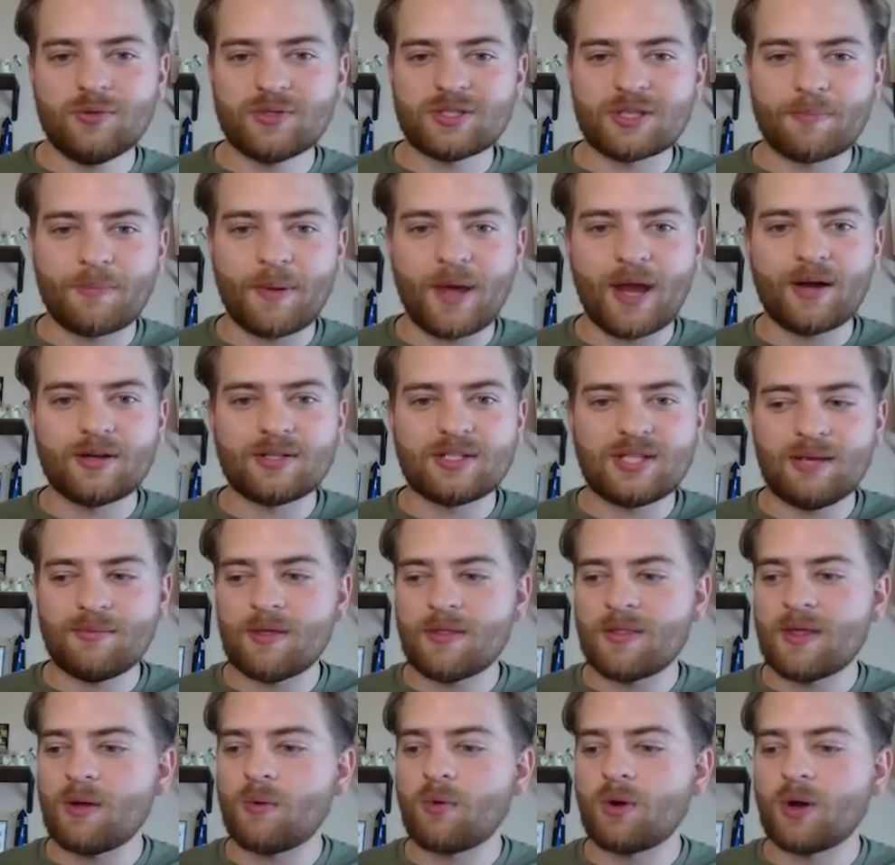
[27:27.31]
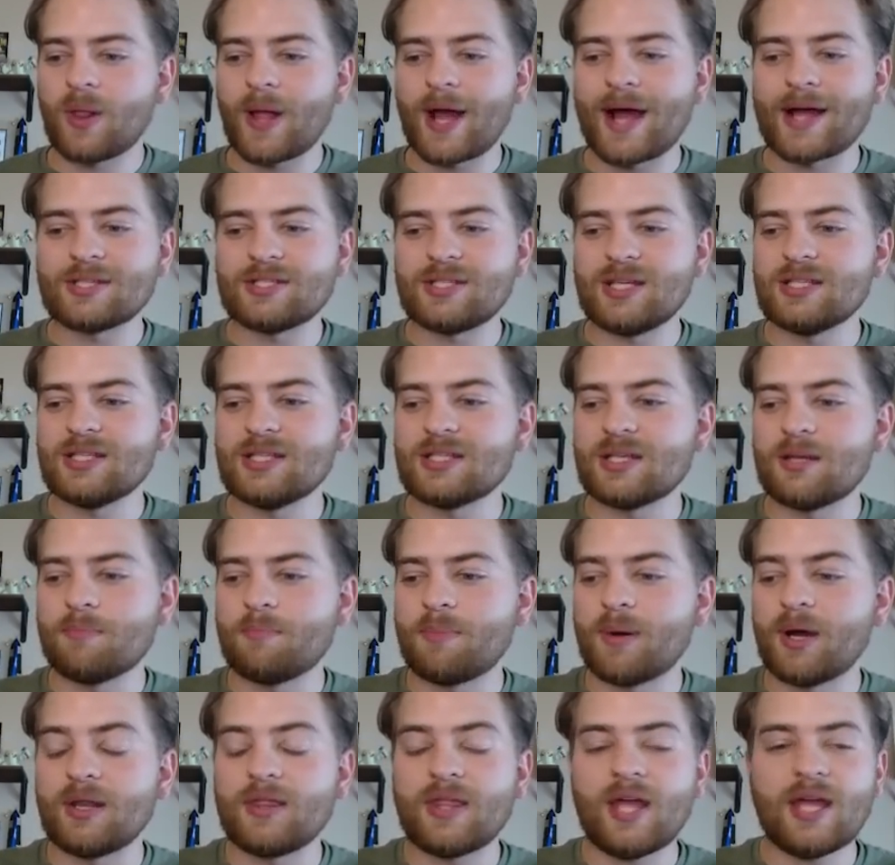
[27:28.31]
is a better team than they were last season,
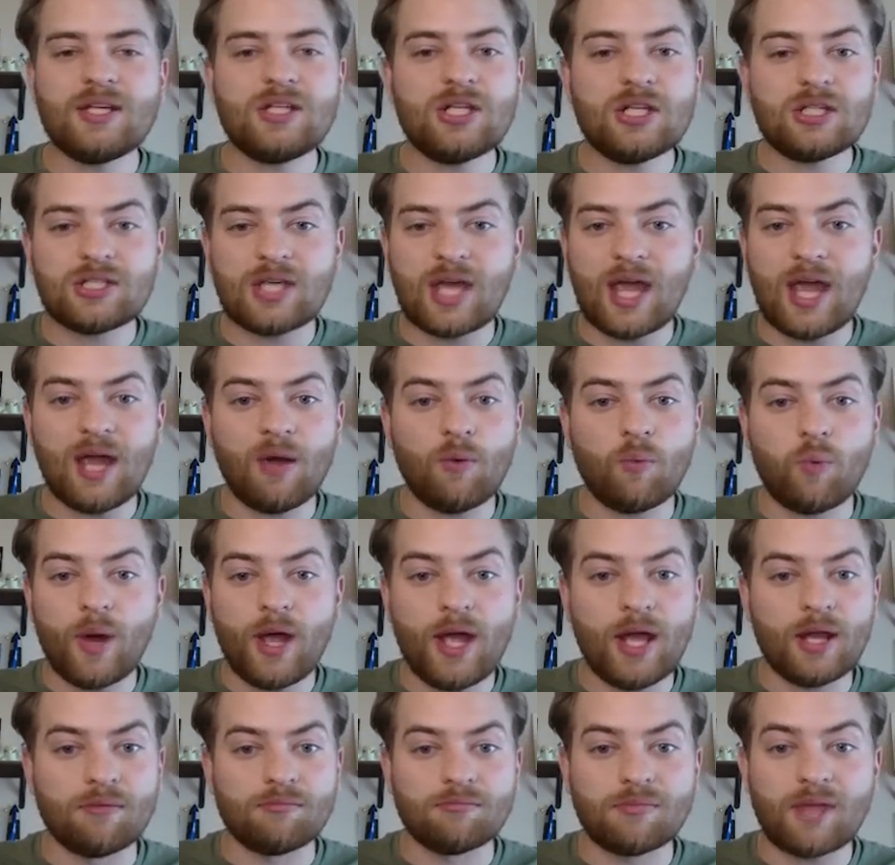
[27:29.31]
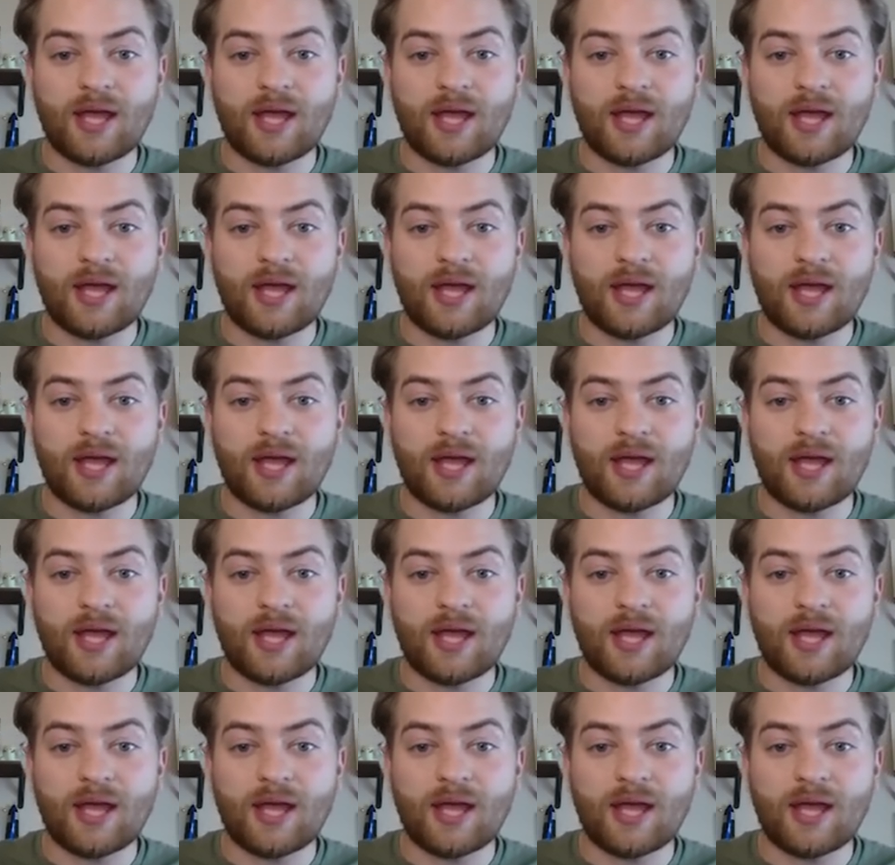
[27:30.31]
but they just can't win.